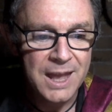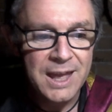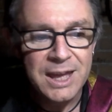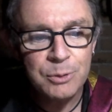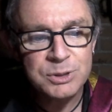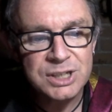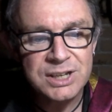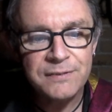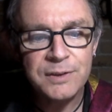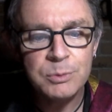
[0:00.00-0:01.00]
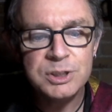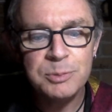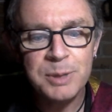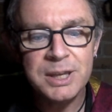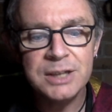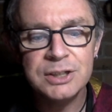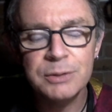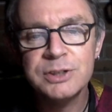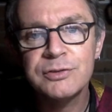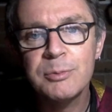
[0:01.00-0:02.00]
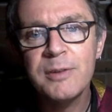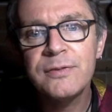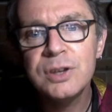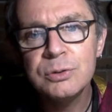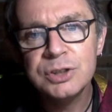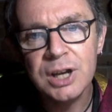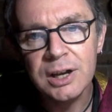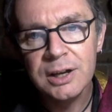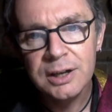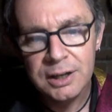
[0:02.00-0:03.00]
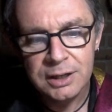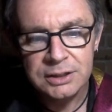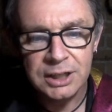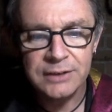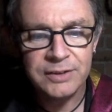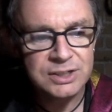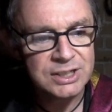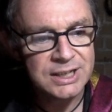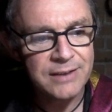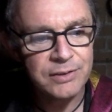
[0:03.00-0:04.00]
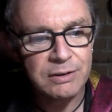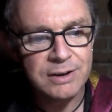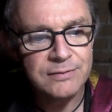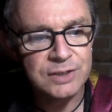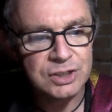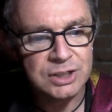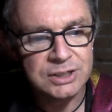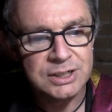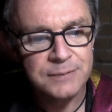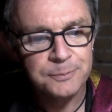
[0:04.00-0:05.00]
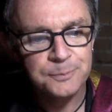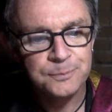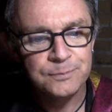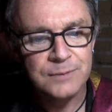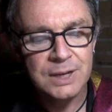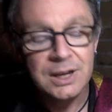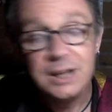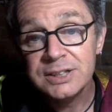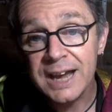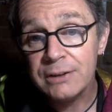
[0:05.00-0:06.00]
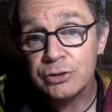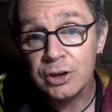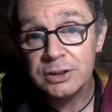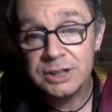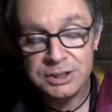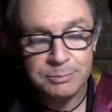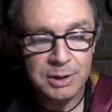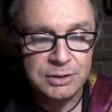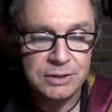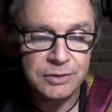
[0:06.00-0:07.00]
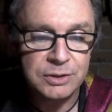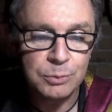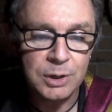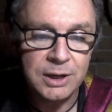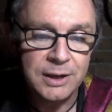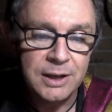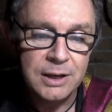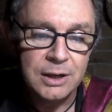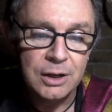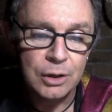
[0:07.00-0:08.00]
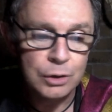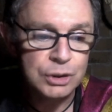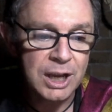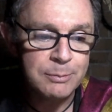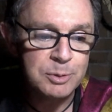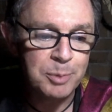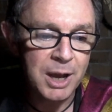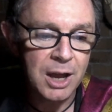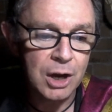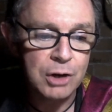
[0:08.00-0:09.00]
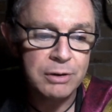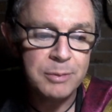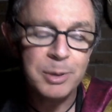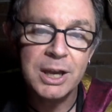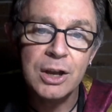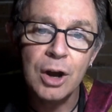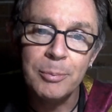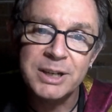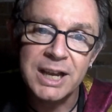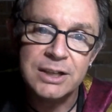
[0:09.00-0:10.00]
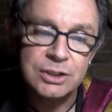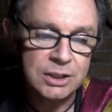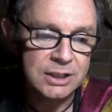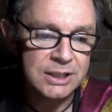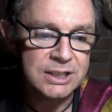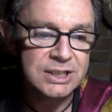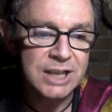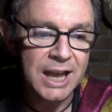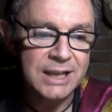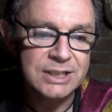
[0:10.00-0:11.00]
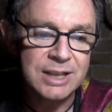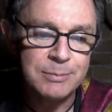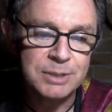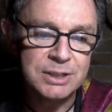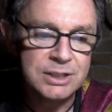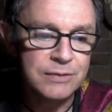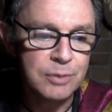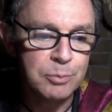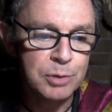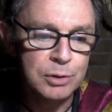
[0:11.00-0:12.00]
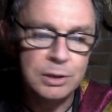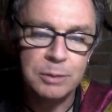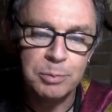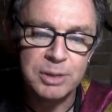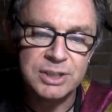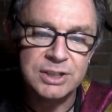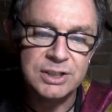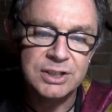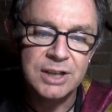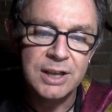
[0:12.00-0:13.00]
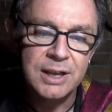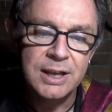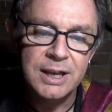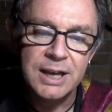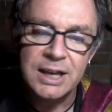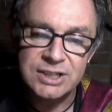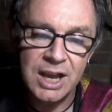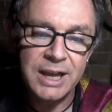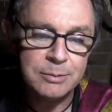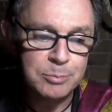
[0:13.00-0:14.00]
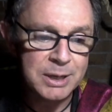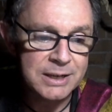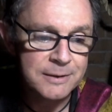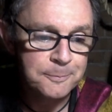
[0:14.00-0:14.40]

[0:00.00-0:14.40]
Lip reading: It was as if he was speaking to us from a future none of us had ever envisioned. Downtrodden as most of us were, or shaped by our creeping accommodation and acceptance of the brutal presence, as I had been,